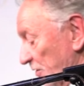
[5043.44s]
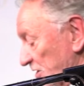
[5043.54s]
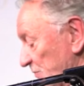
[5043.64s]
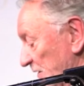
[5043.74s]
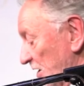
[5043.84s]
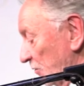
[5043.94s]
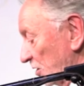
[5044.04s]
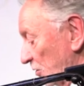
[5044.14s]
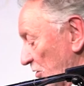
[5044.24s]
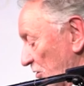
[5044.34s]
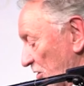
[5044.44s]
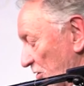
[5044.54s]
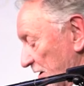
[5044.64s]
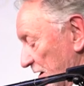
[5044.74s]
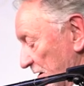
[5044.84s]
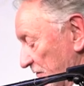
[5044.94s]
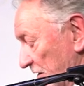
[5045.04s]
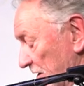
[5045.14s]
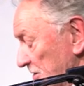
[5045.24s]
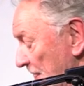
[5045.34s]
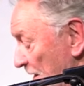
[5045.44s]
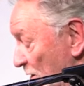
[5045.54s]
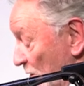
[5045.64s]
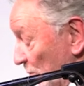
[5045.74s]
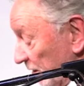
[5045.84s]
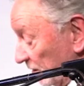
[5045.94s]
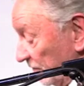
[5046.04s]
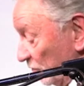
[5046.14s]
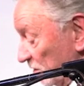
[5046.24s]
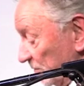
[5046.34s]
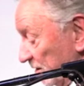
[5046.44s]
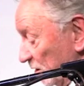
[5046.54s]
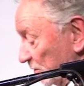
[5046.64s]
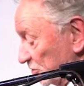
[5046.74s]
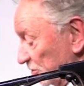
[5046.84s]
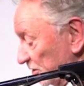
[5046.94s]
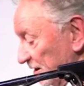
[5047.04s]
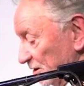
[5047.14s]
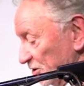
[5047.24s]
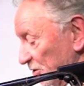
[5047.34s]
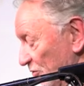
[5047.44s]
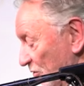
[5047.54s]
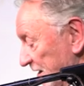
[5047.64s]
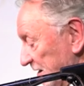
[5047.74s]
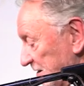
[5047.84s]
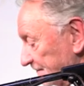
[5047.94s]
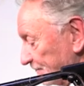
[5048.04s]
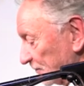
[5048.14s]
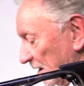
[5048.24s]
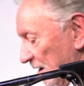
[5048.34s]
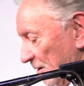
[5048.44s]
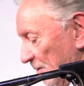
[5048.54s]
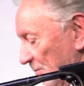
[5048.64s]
or the Spinning Wheel or, or, or Carrickfergus, but it afforded me the opportunity to write uh,